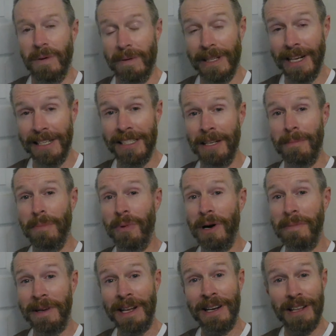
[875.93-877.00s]
Well, that is an
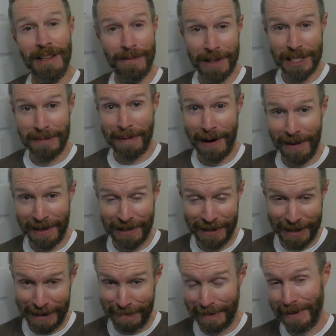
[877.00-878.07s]
abrupt end of the first part of the
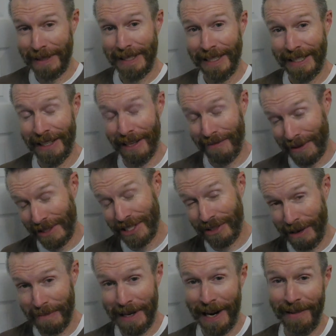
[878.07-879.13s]
trip, or the first
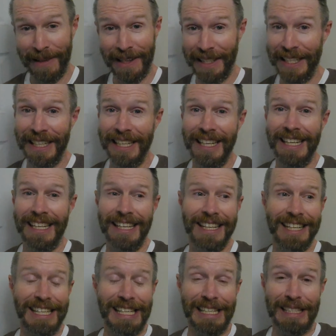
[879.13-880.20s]
trip down there.
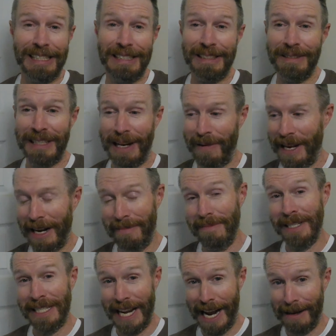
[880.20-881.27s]
Uh, yeah, we had a
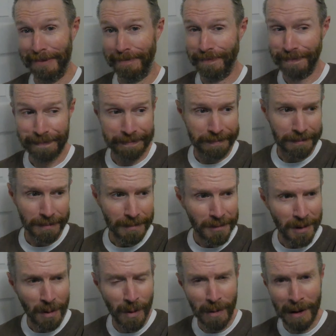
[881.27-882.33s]
mishap.
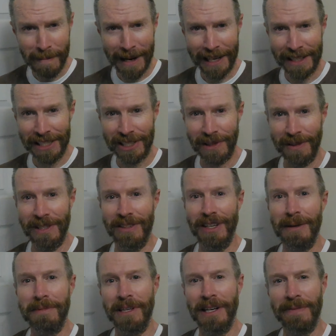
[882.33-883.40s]
We went back into shore and
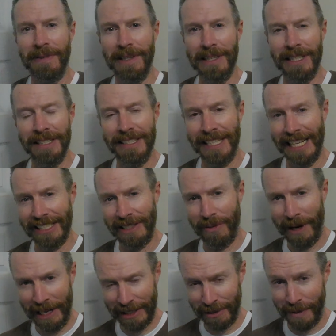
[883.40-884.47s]
dropped off uh, Tessa,
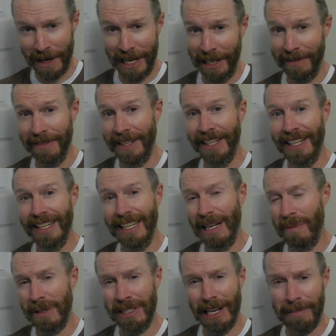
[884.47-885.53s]
Reagan's wife, and
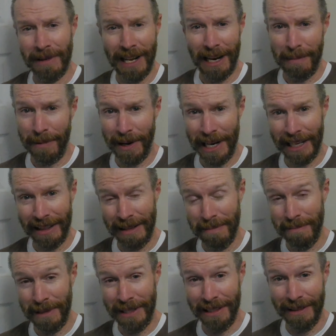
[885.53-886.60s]
we stopped and had a break, and then
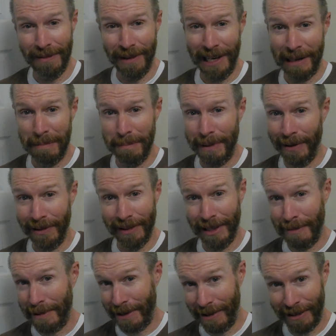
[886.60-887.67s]
me and Reagan bundled
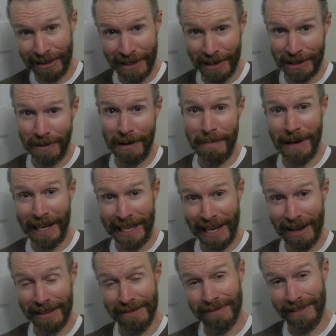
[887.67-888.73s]
up all our clothes and went back
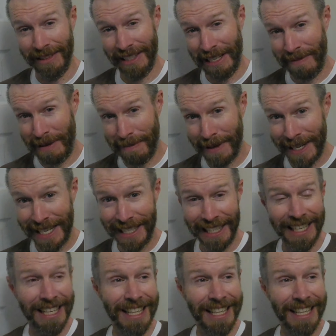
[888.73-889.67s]
out for the evening bite,